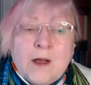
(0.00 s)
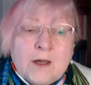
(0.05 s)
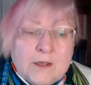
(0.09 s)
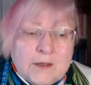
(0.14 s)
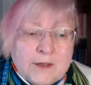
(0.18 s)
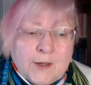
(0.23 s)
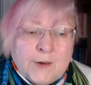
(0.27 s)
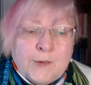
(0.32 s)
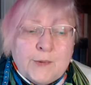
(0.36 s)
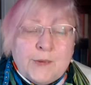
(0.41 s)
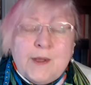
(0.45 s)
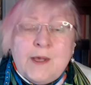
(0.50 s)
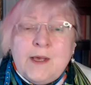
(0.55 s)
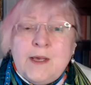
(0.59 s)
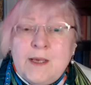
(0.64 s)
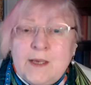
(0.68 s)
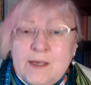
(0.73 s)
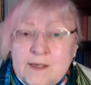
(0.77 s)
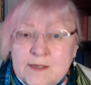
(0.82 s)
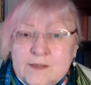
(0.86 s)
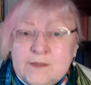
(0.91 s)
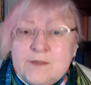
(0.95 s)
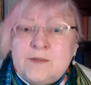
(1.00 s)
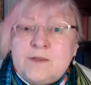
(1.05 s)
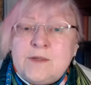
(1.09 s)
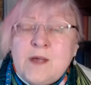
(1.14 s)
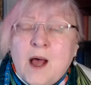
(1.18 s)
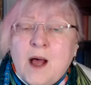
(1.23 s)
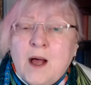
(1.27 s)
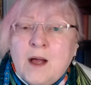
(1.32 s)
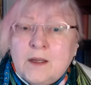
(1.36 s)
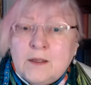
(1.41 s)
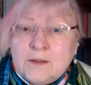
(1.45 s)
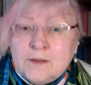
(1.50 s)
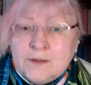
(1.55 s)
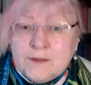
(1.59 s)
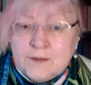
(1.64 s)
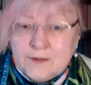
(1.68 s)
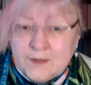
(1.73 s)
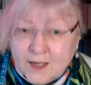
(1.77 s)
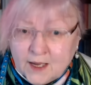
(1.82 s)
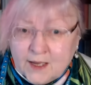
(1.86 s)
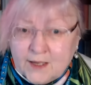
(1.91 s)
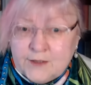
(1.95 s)
Clothing is a
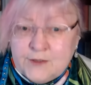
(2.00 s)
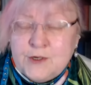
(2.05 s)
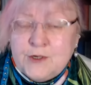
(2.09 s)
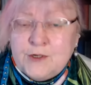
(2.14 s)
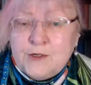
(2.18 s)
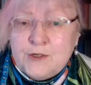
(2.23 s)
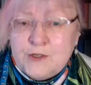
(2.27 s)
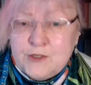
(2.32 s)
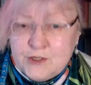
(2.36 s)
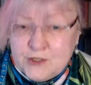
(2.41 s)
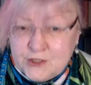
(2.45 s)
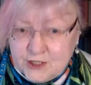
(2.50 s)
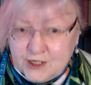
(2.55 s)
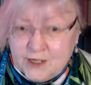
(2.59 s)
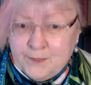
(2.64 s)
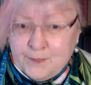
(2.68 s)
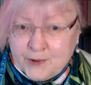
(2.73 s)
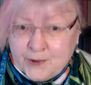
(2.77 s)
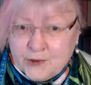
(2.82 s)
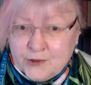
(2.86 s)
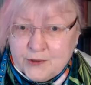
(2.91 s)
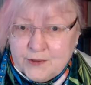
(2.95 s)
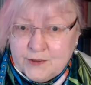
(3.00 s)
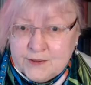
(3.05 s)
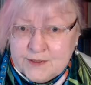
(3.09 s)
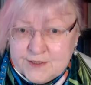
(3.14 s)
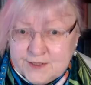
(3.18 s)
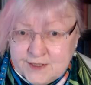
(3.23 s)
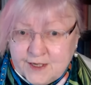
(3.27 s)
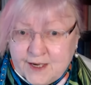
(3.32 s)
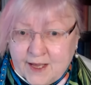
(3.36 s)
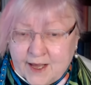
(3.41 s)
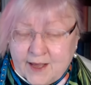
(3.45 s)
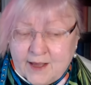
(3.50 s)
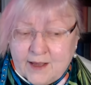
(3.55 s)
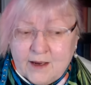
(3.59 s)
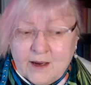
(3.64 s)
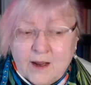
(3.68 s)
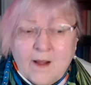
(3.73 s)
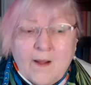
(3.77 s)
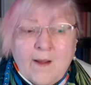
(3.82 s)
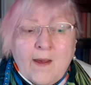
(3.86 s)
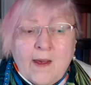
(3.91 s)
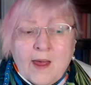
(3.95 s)
lot cheaper today.
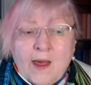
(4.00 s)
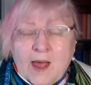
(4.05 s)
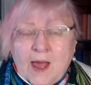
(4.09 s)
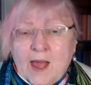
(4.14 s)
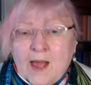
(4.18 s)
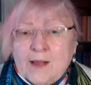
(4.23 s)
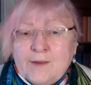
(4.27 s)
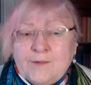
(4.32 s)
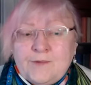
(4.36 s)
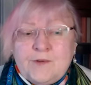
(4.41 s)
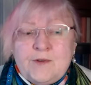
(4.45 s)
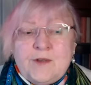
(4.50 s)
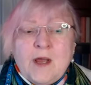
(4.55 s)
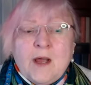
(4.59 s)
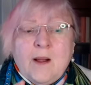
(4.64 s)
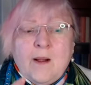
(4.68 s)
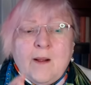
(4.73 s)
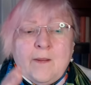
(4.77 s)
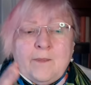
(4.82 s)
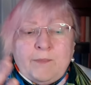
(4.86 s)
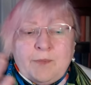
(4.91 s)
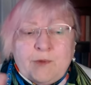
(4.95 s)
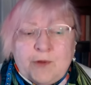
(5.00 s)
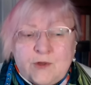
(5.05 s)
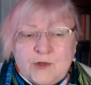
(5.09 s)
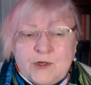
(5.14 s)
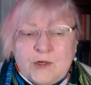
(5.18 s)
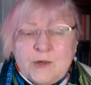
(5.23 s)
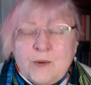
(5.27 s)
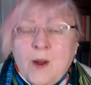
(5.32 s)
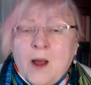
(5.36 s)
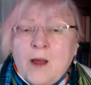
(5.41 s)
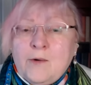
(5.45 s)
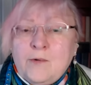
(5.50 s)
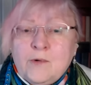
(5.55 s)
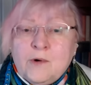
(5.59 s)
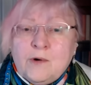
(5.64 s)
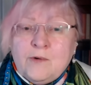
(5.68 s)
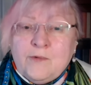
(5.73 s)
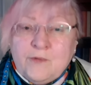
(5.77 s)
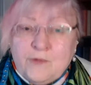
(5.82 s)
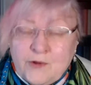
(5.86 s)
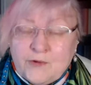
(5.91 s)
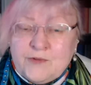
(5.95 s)
And
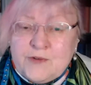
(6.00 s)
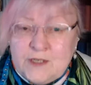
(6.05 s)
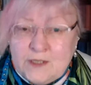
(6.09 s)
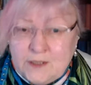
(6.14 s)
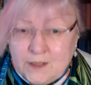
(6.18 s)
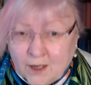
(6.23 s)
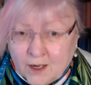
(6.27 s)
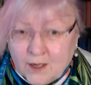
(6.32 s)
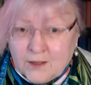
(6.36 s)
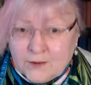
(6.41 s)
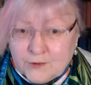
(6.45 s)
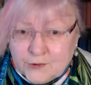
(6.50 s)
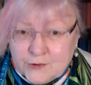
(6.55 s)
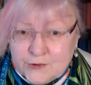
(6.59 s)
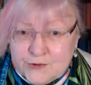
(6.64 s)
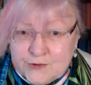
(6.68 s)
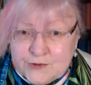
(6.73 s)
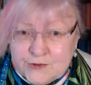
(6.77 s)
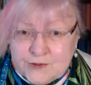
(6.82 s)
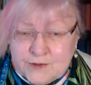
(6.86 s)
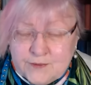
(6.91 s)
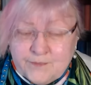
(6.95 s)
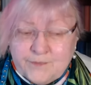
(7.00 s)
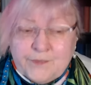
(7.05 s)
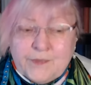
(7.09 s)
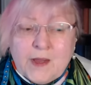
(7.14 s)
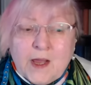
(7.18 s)
$250,